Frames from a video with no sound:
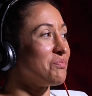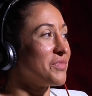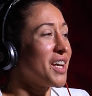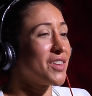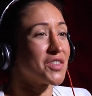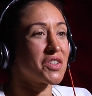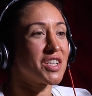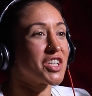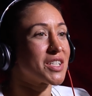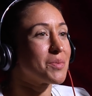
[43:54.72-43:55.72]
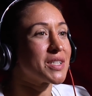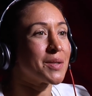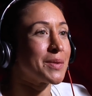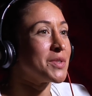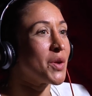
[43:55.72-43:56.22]
yeah, those are the adjustments
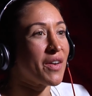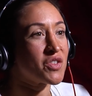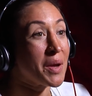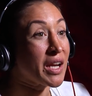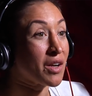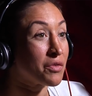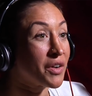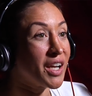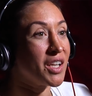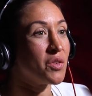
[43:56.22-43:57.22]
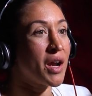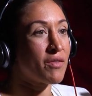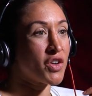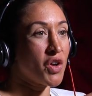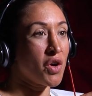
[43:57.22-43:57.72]
sometimes you have to make in a fight. You
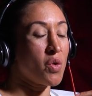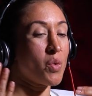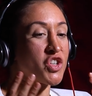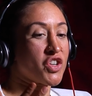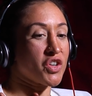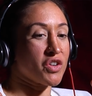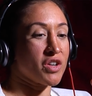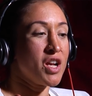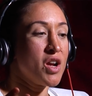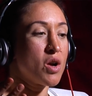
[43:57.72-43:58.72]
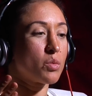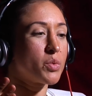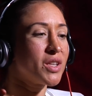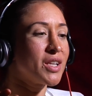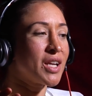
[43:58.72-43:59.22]
never know what you're
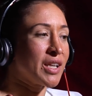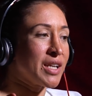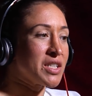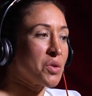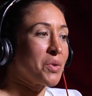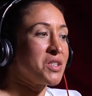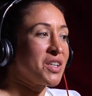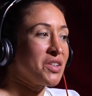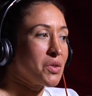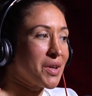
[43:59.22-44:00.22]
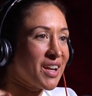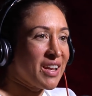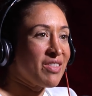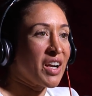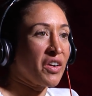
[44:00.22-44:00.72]
really getting into until you get
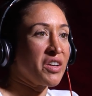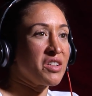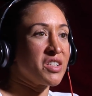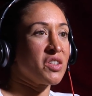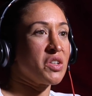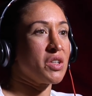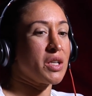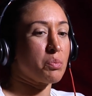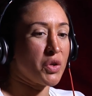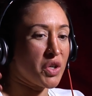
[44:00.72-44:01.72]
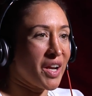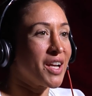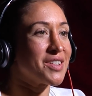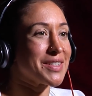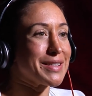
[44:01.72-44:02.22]
in there, until you like put your
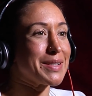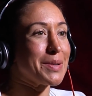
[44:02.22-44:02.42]
hands on